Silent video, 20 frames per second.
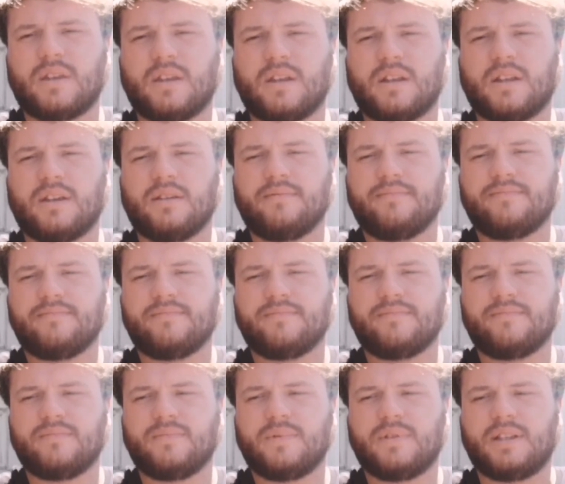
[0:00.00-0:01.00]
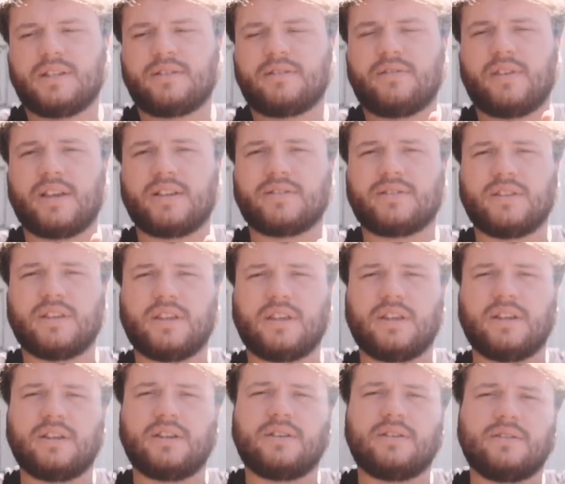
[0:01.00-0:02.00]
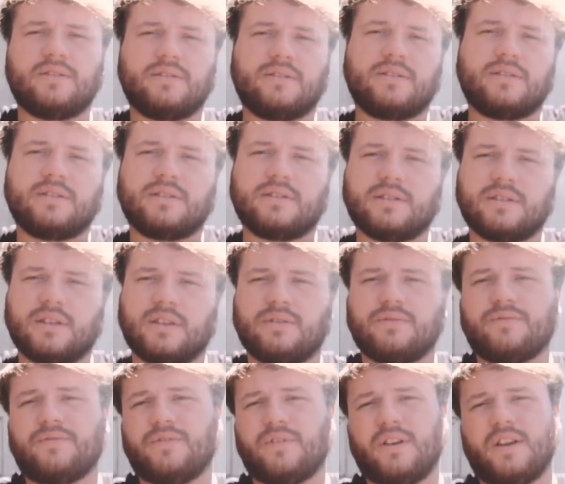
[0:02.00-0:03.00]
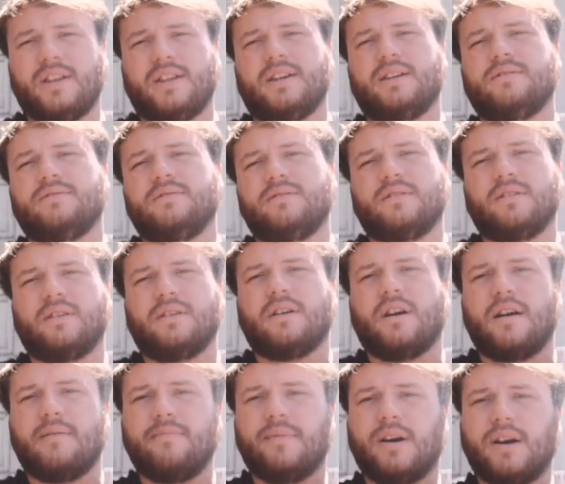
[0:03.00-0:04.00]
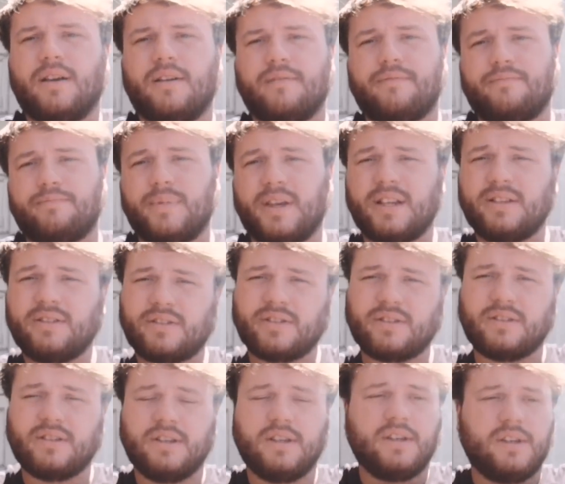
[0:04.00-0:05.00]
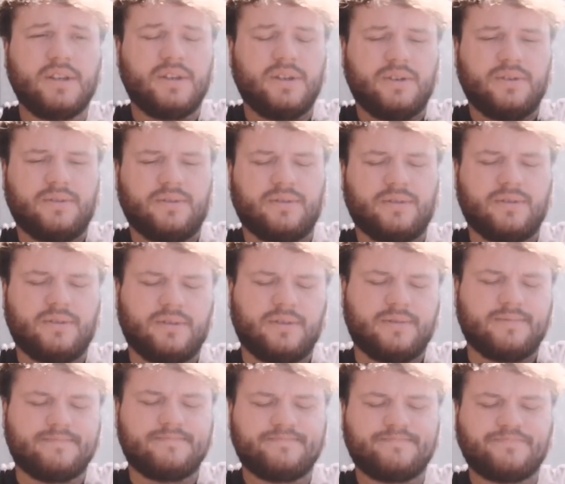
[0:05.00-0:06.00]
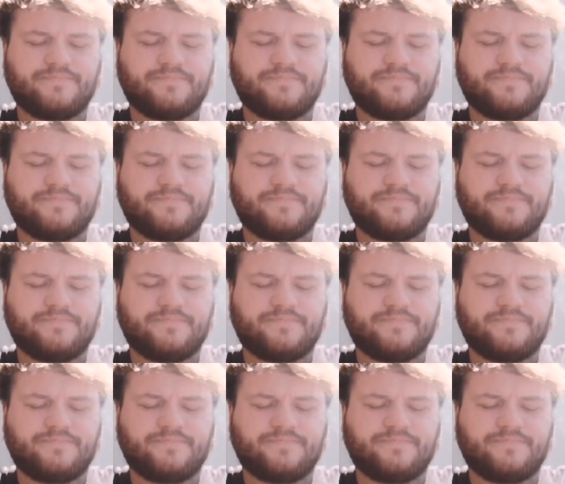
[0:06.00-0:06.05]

here. There's things that you'll find out that I might have missed, or